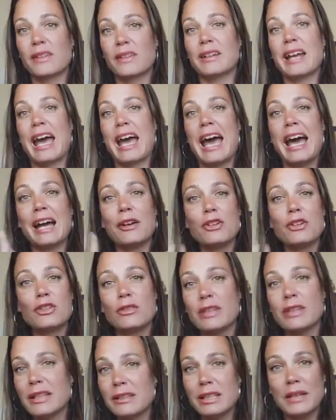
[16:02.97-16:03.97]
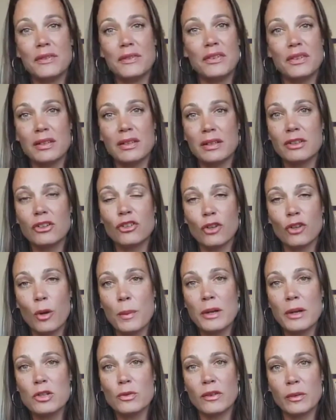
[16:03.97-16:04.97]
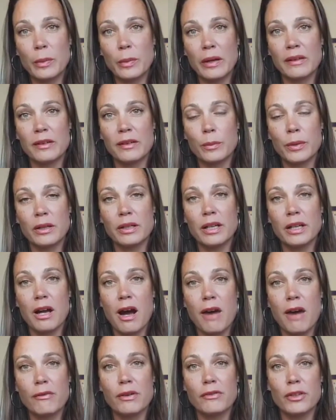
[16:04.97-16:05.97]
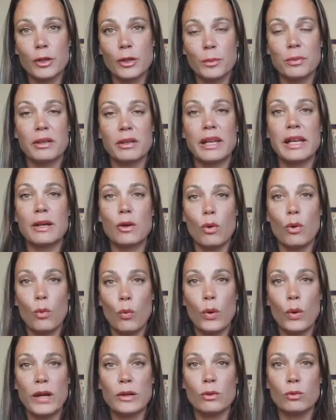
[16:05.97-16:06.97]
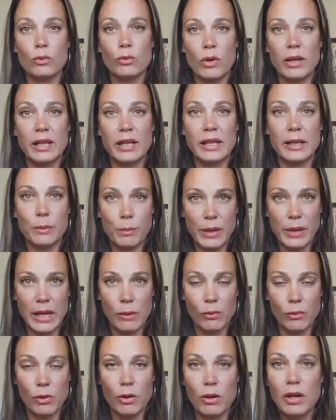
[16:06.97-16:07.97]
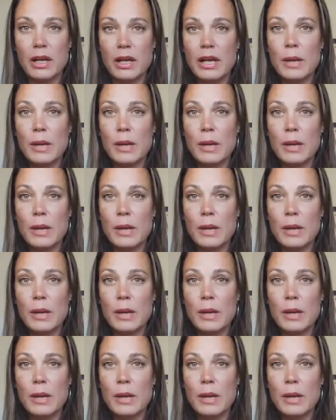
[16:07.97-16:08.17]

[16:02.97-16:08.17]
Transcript: it actually lifts so much responsibility off of your plate when running payroll,